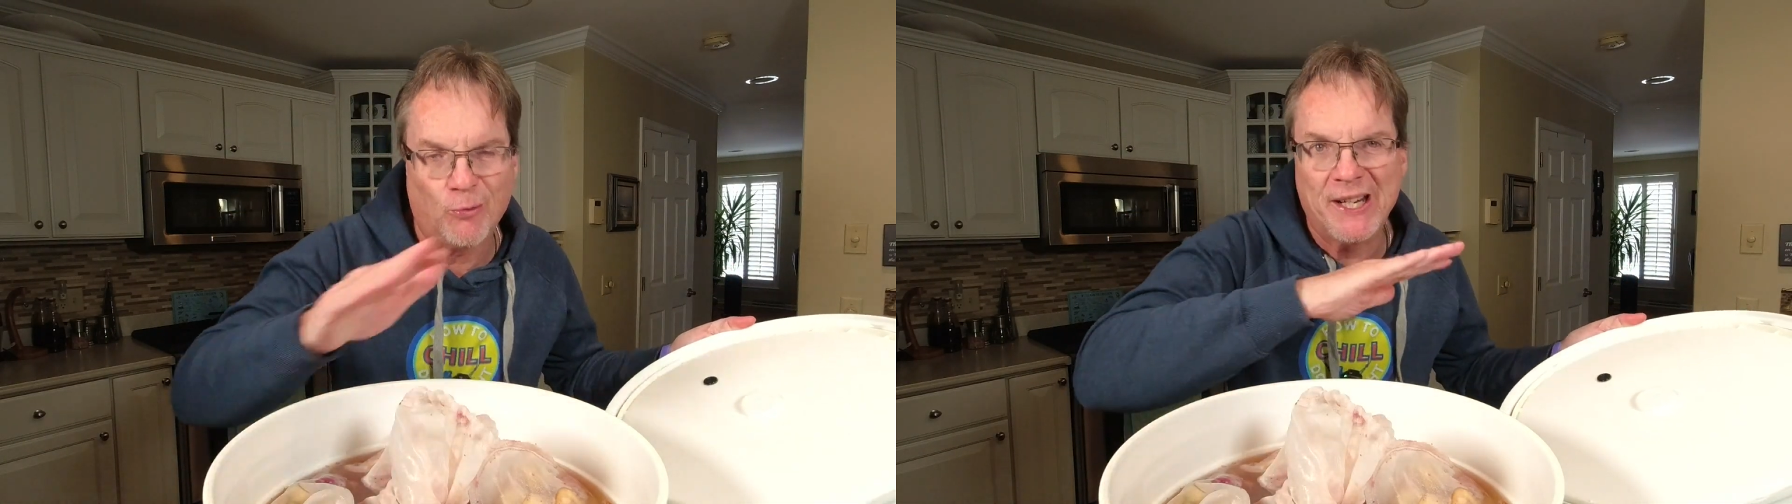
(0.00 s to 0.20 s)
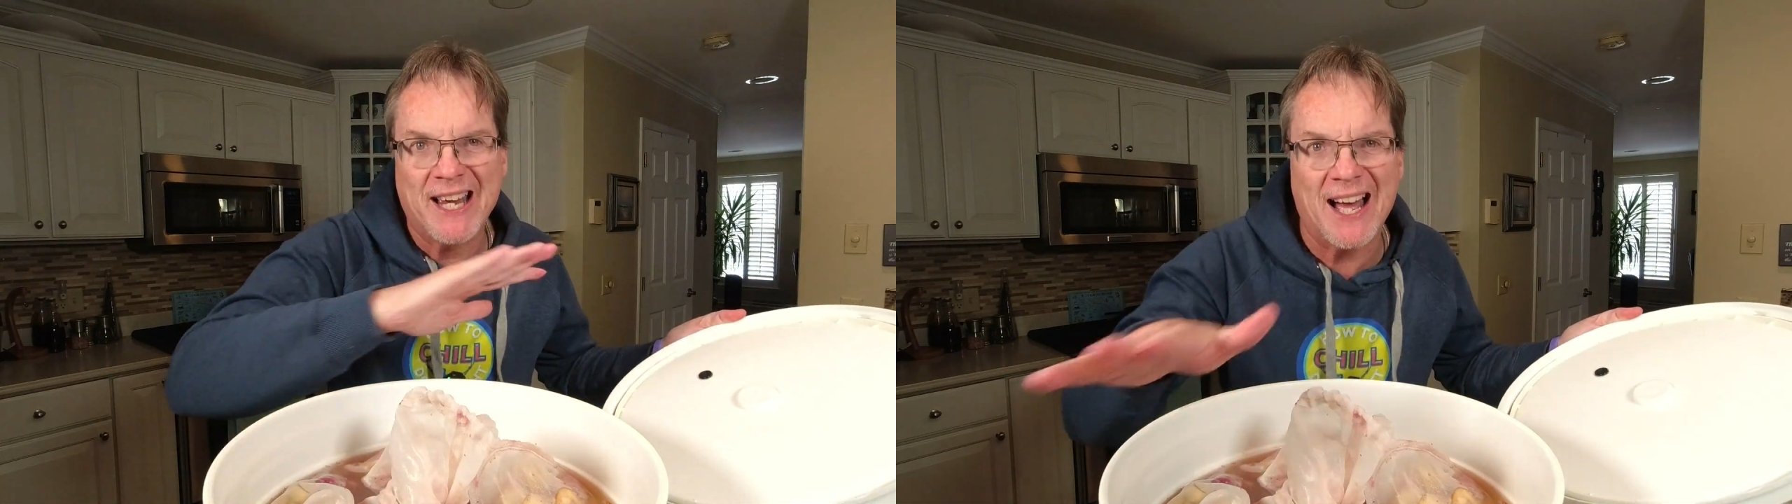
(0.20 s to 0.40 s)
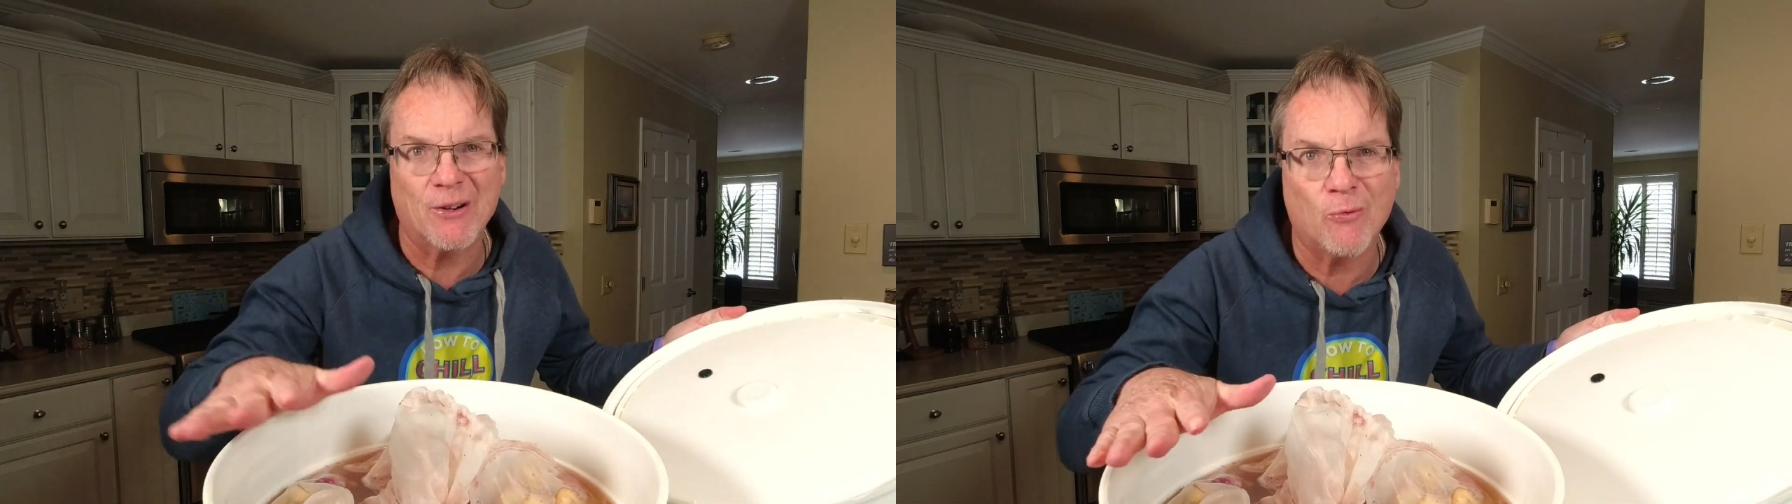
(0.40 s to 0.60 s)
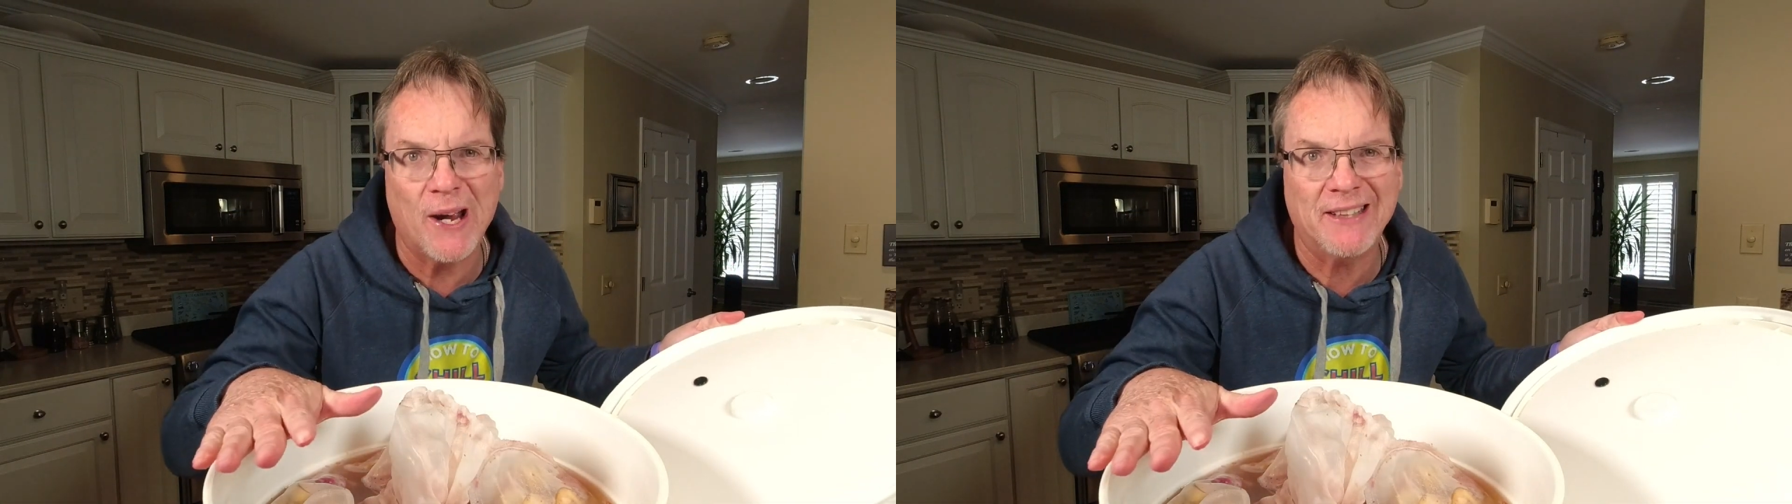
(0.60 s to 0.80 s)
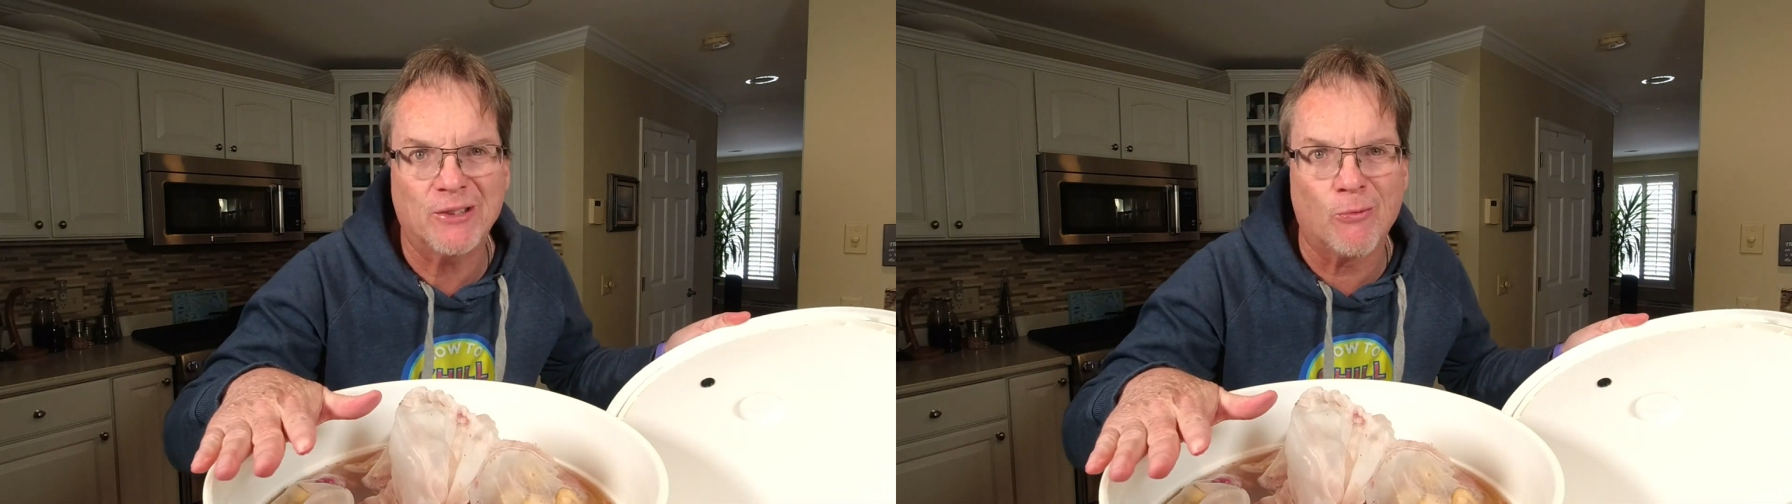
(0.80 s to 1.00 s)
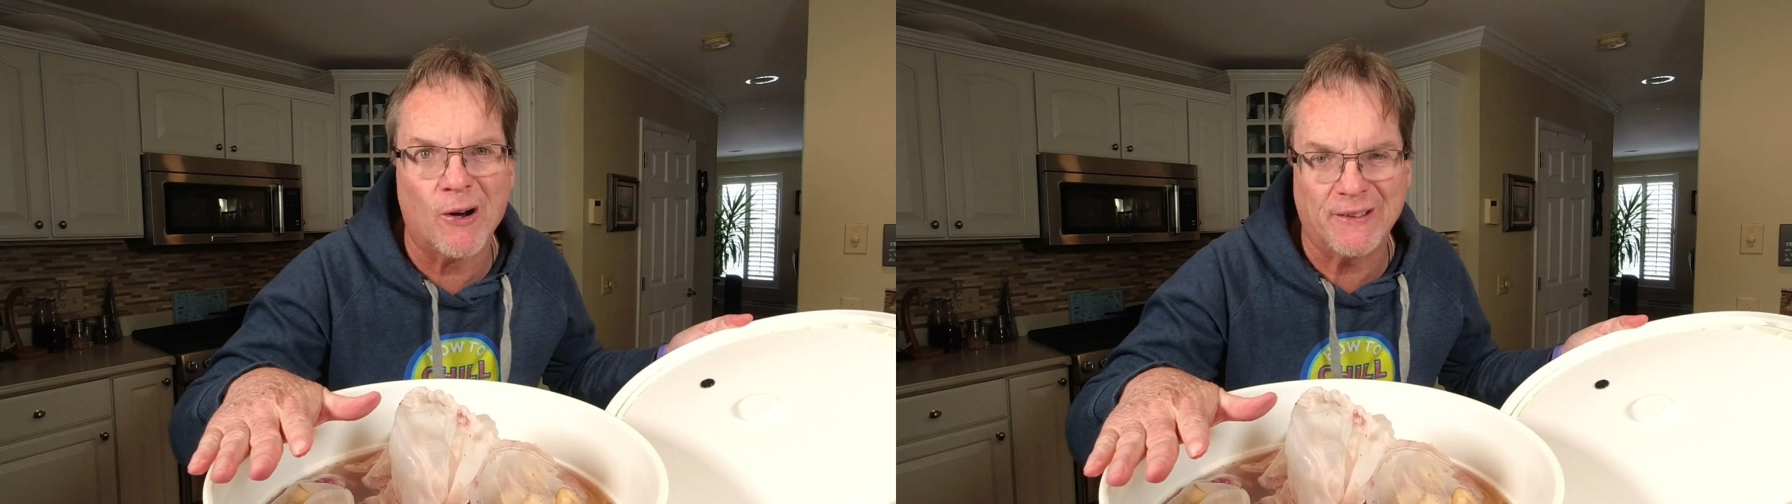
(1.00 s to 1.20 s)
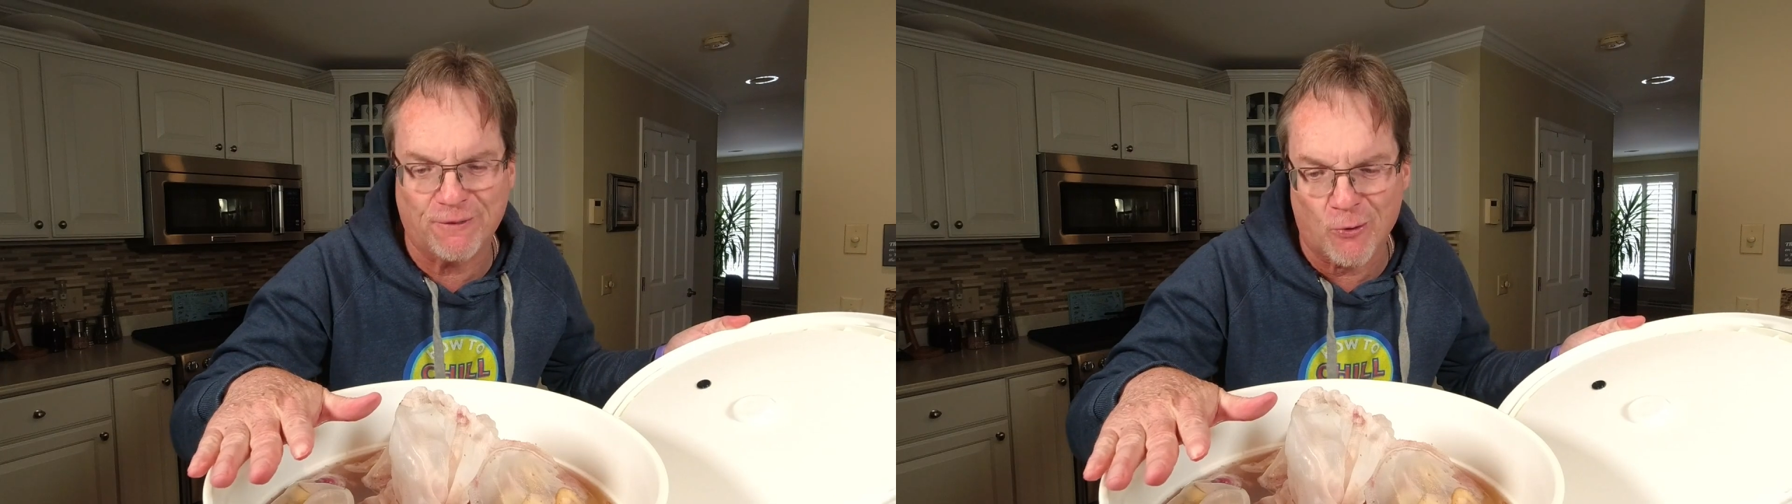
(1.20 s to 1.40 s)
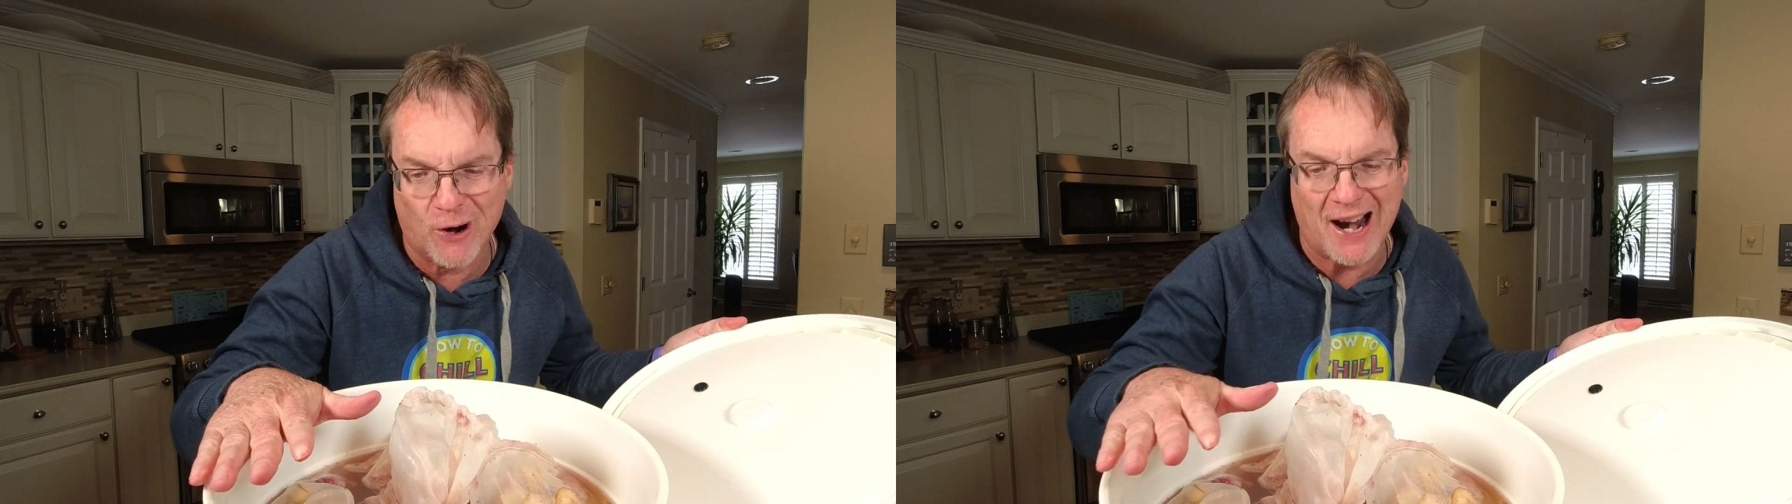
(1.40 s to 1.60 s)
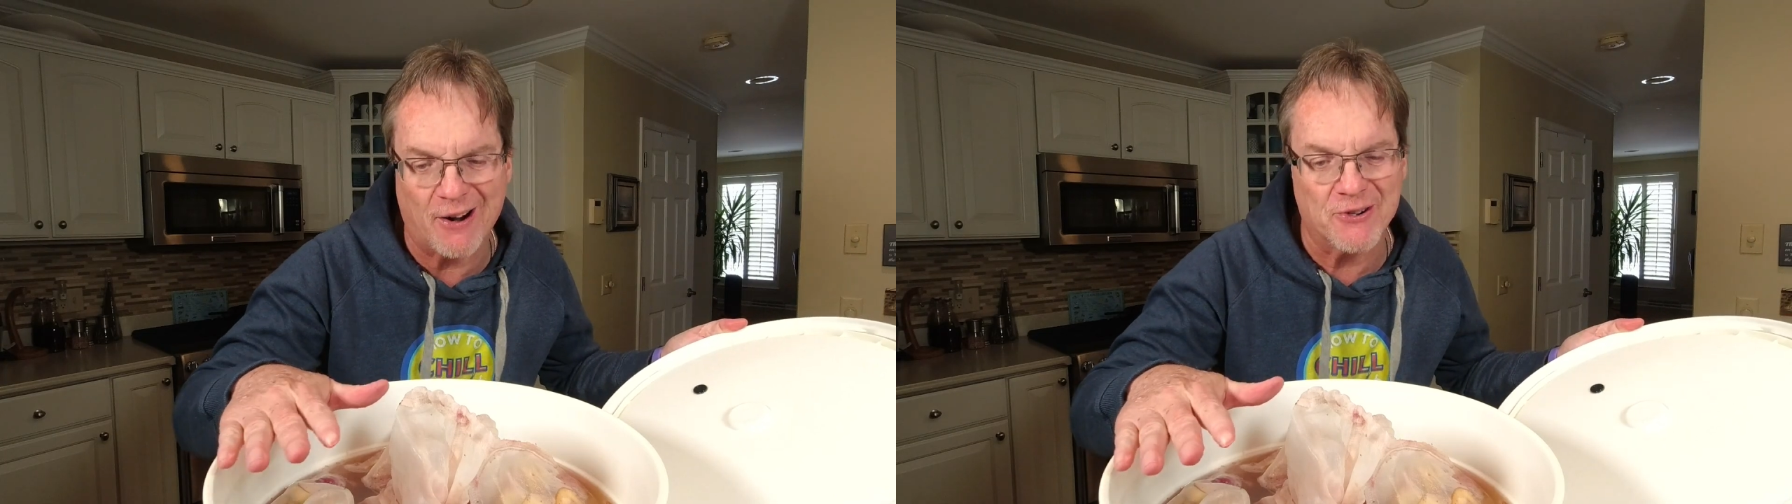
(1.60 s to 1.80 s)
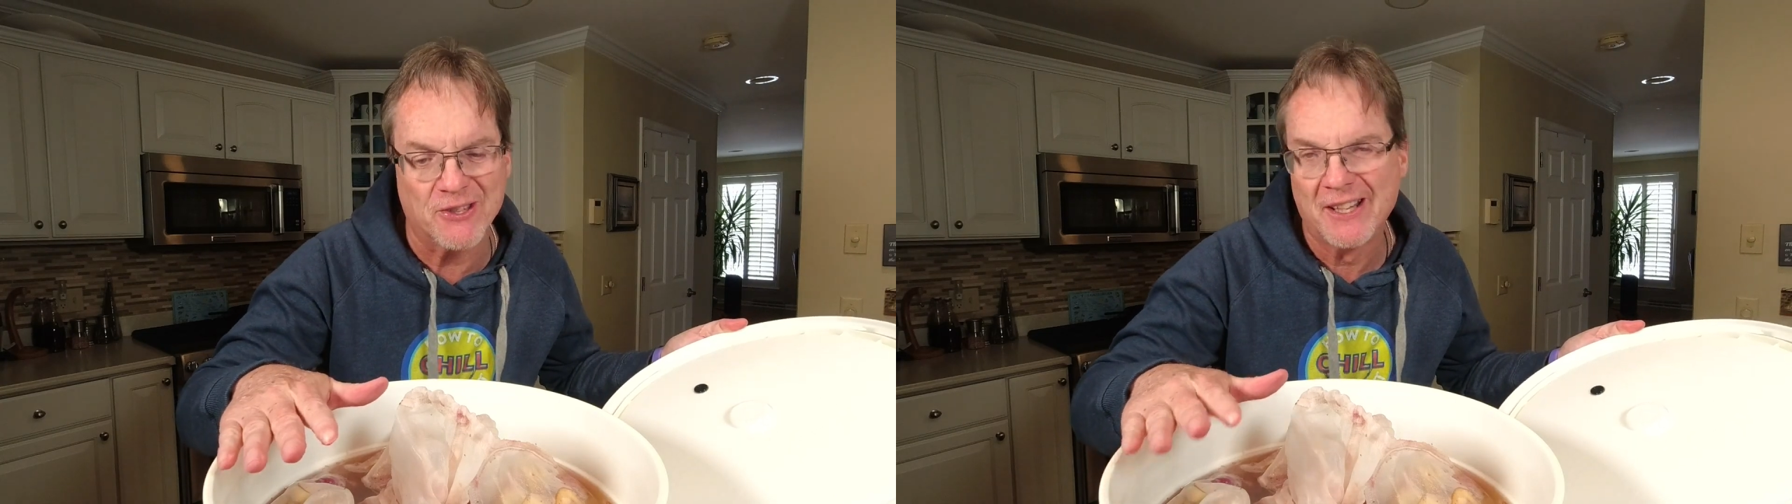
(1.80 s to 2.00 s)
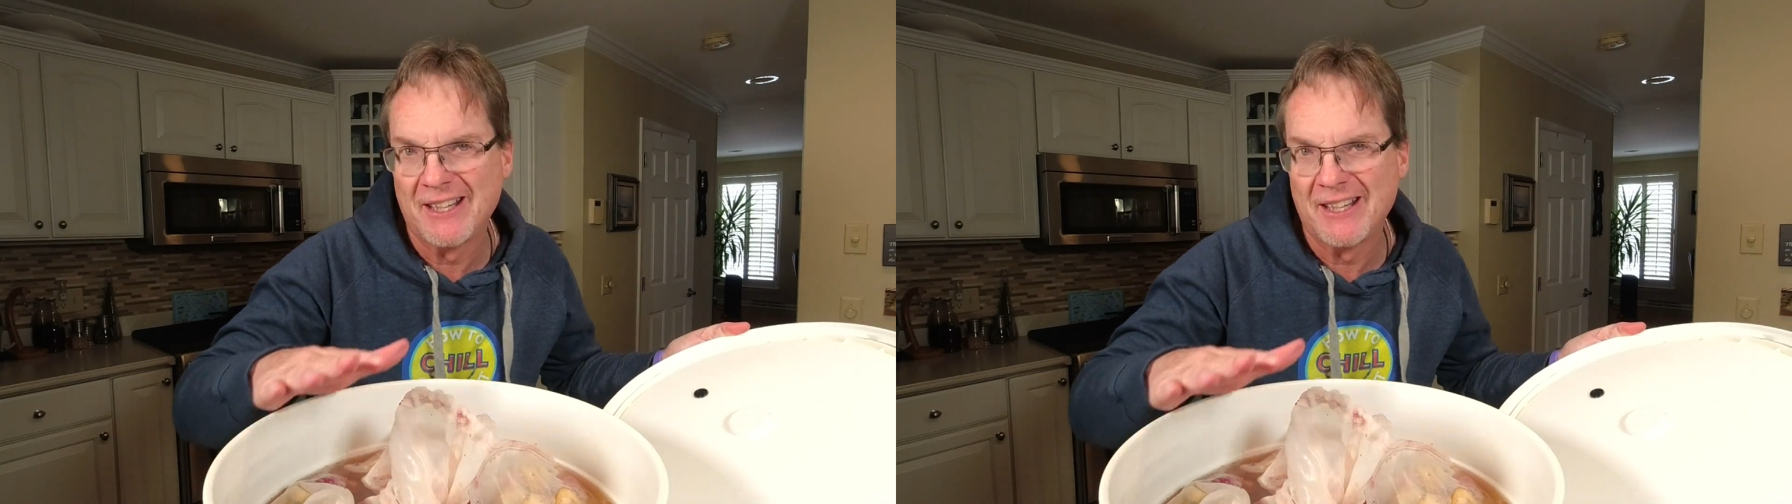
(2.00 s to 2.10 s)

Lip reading: We got to wait 24 hours